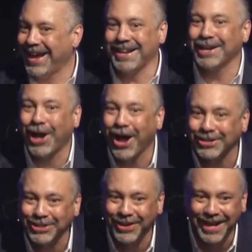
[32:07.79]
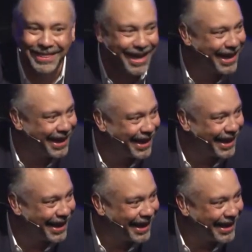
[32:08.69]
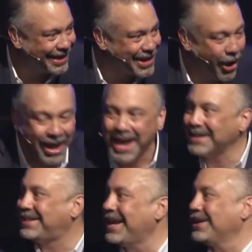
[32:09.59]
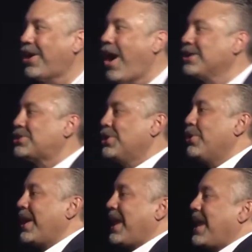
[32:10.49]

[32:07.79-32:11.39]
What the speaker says: It didn't cost you anything? No, it didn't cost you